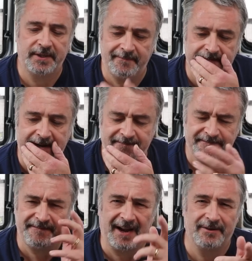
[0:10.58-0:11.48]
in
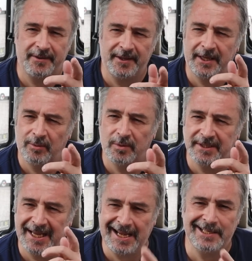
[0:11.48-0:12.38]
fact, I think it
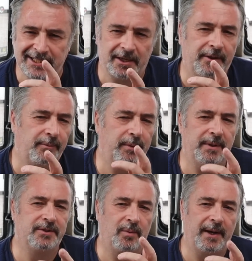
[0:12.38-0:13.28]
was Easter that we
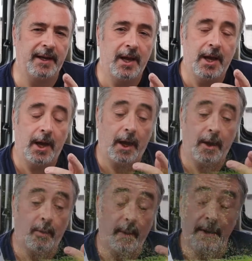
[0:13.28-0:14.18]
went away,
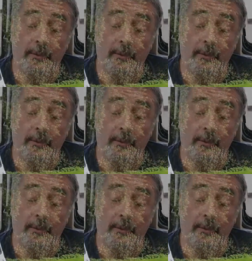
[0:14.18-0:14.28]
we